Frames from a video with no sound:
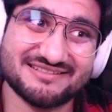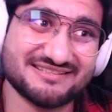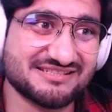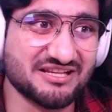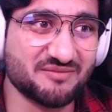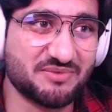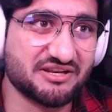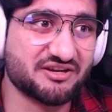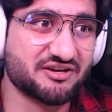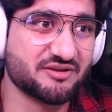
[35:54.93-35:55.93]
So
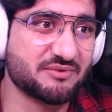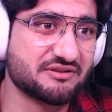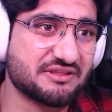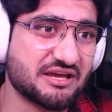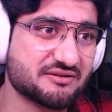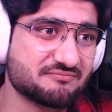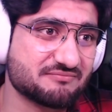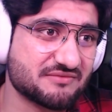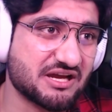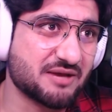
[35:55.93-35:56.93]
butthurt about that
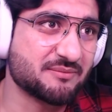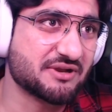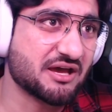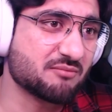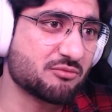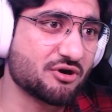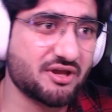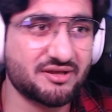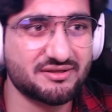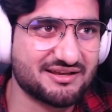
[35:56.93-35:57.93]
comment, huh, boy? I
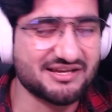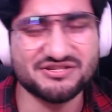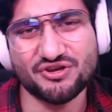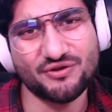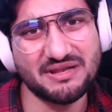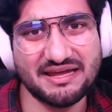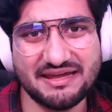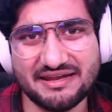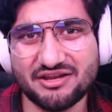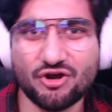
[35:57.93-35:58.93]
guess you don't like
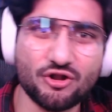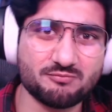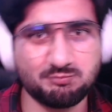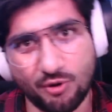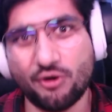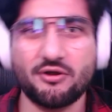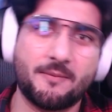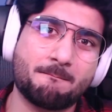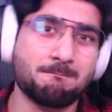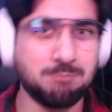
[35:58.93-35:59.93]
getting called boy,
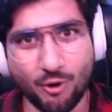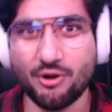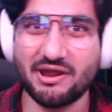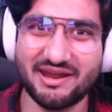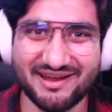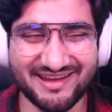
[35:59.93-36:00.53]
boy.